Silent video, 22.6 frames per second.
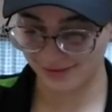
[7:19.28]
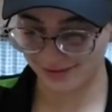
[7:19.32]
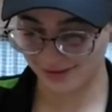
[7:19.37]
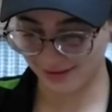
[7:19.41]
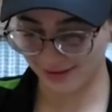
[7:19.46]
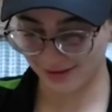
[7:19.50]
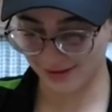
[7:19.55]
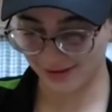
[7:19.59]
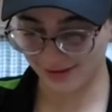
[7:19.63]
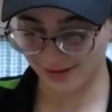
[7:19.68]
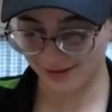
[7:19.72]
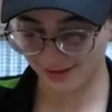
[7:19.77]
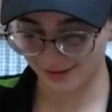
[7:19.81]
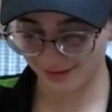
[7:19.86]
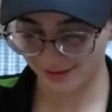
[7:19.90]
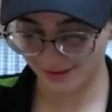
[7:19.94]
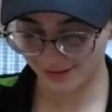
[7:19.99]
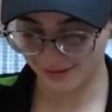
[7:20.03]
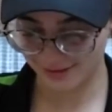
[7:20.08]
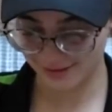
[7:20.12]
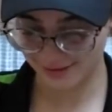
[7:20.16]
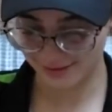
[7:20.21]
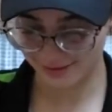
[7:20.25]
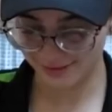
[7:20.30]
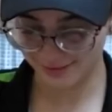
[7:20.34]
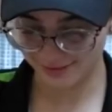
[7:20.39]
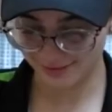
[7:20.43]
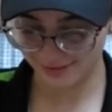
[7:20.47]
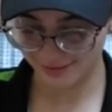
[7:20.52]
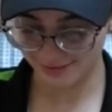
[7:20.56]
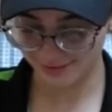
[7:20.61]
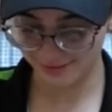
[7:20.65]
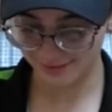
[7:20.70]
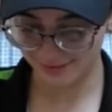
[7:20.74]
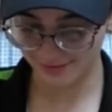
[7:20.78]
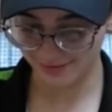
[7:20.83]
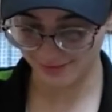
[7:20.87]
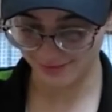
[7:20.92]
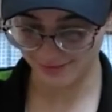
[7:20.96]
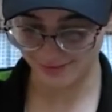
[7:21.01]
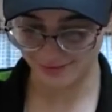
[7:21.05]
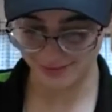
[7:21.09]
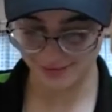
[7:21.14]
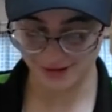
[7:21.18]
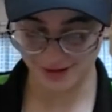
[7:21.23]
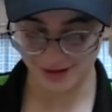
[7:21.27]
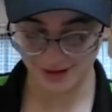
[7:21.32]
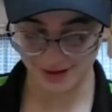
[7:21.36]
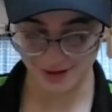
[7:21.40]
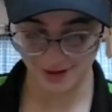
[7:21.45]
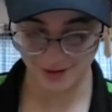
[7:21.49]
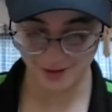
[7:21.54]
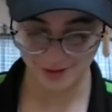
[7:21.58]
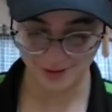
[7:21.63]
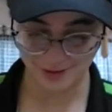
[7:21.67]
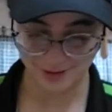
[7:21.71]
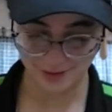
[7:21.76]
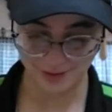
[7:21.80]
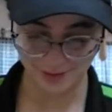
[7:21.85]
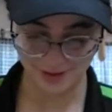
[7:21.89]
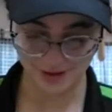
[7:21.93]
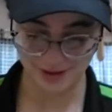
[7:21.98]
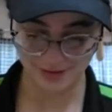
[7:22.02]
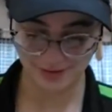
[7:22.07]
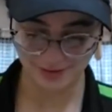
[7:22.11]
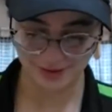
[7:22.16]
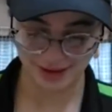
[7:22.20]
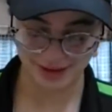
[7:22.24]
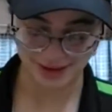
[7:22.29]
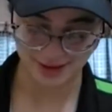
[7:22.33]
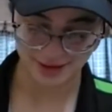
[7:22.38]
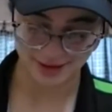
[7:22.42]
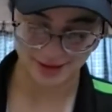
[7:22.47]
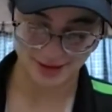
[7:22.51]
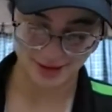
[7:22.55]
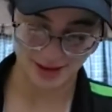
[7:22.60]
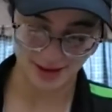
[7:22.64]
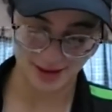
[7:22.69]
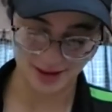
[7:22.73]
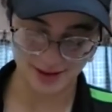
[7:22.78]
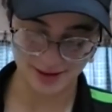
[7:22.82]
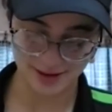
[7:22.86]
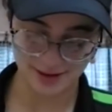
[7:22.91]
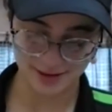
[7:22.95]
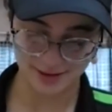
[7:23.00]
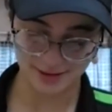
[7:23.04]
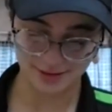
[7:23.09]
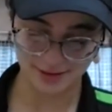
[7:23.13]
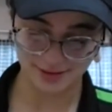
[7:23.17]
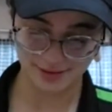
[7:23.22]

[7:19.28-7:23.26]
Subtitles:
Oh no, what have I done?